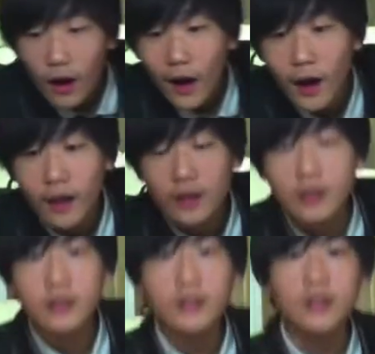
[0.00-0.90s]
Uh,
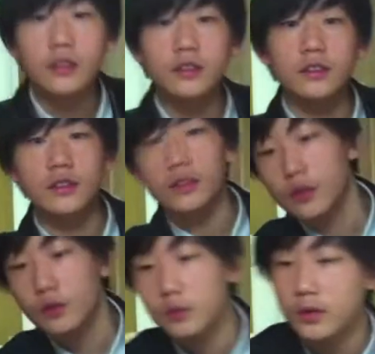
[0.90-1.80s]

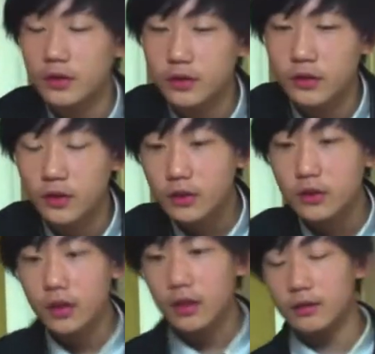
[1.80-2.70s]
Excuse me, sir.
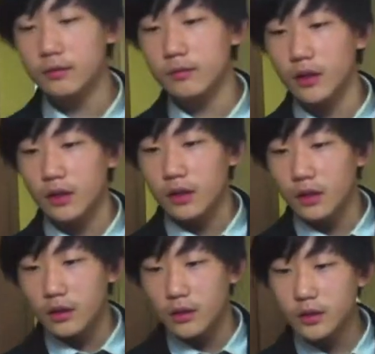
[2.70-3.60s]

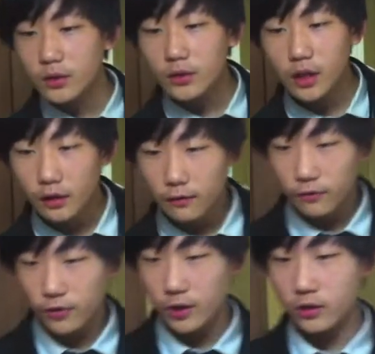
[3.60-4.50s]
Is it okay
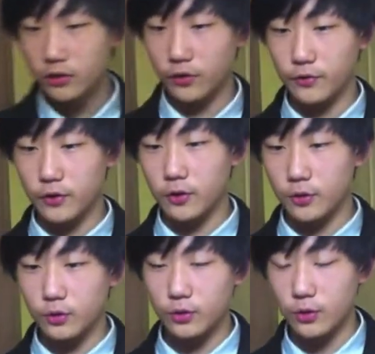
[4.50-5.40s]
if we
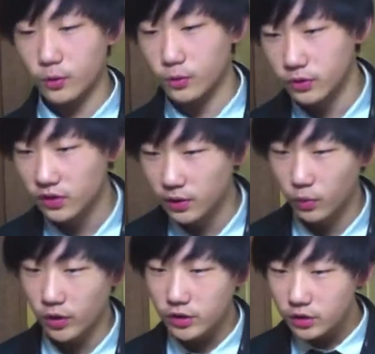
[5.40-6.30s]
interview you some
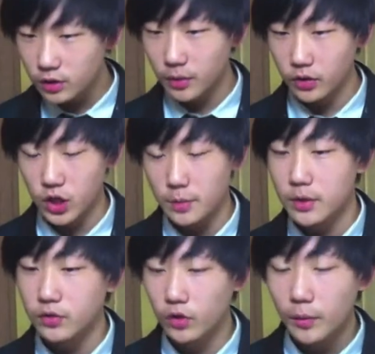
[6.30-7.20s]
questions about
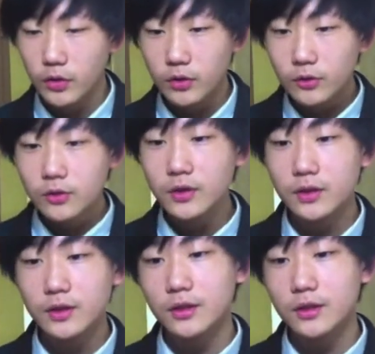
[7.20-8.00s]
Japanese ramen noodles?